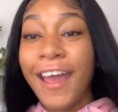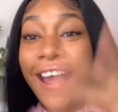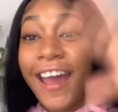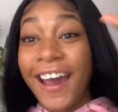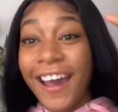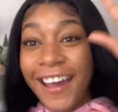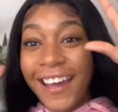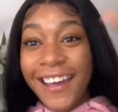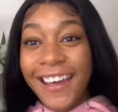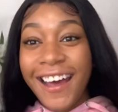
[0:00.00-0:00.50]

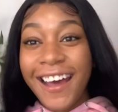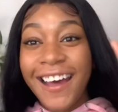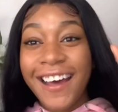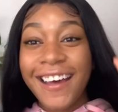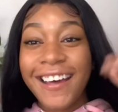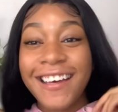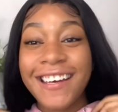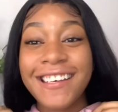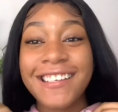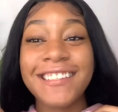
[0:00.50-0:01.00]
Hey
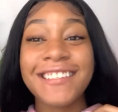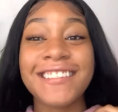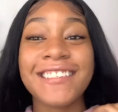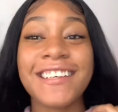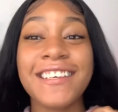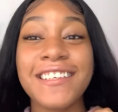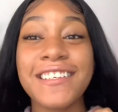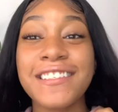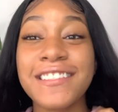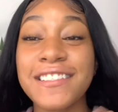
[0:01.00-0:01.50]
guys,
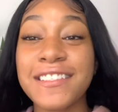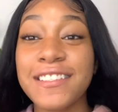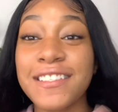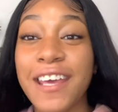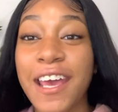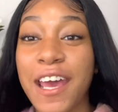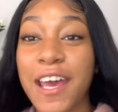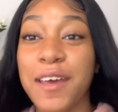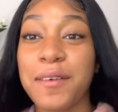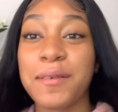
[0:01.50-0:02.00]
it's
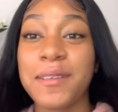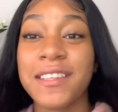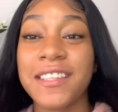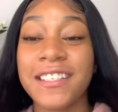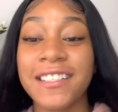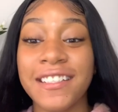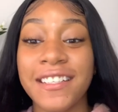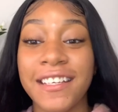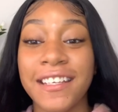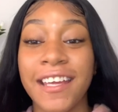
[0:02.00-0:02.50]

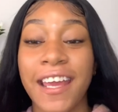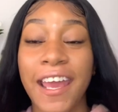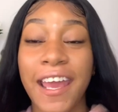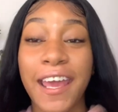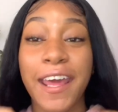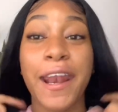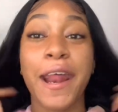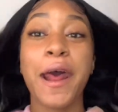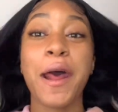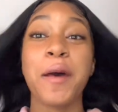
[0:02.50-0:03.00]
Tabitha
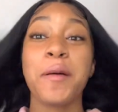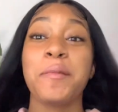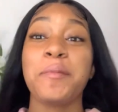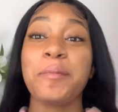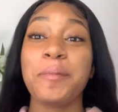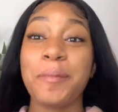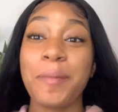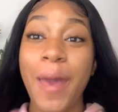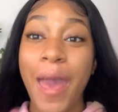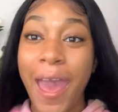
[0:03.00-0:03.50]
and I'm
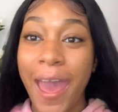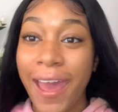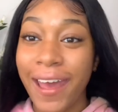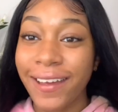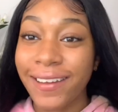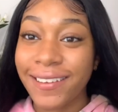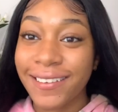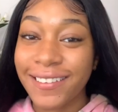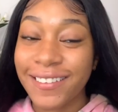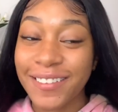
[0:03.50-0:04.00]

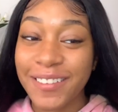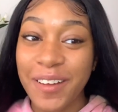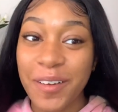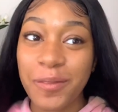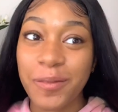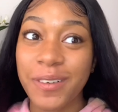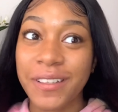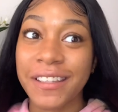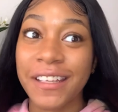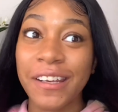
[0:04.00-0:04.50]
back
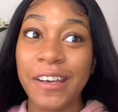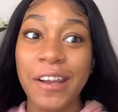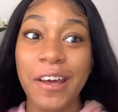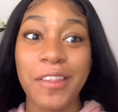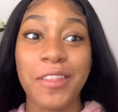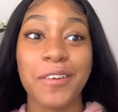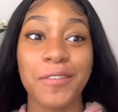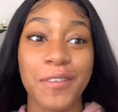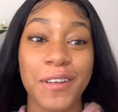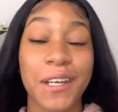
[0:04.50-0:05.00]
with
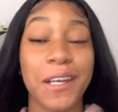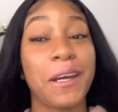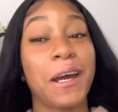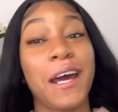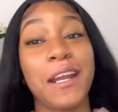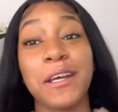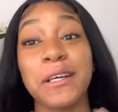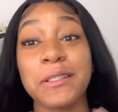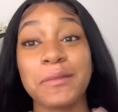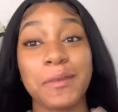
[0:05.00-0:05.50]
another video. I
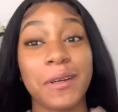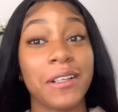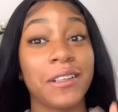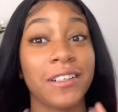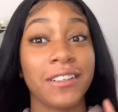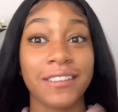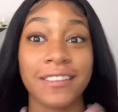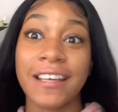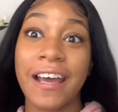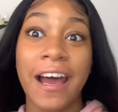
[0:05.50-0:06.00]
know it's been a
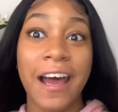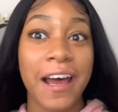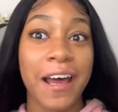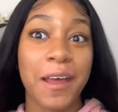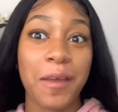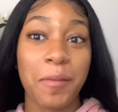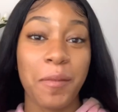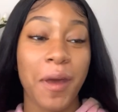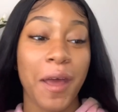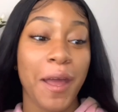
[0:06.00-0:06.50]
long
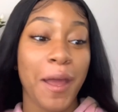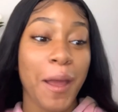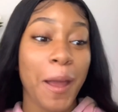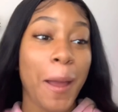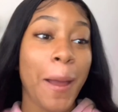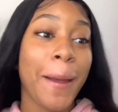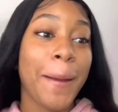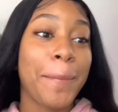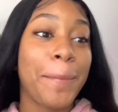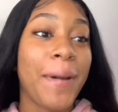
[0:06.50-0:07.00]
time,
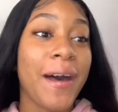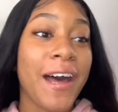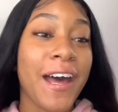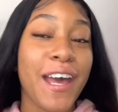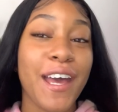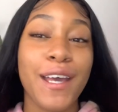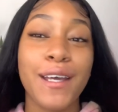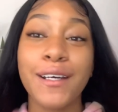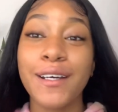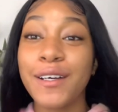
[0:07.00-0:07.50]

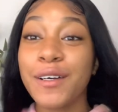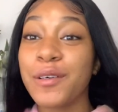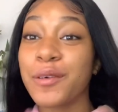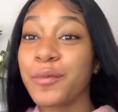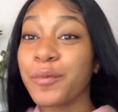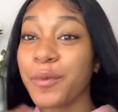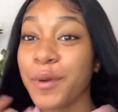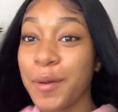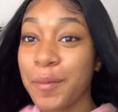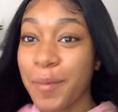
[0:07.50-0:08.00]
but
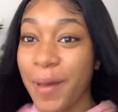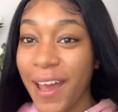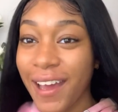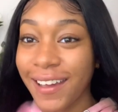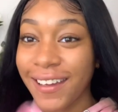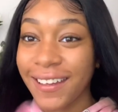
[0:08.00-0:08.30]
we're back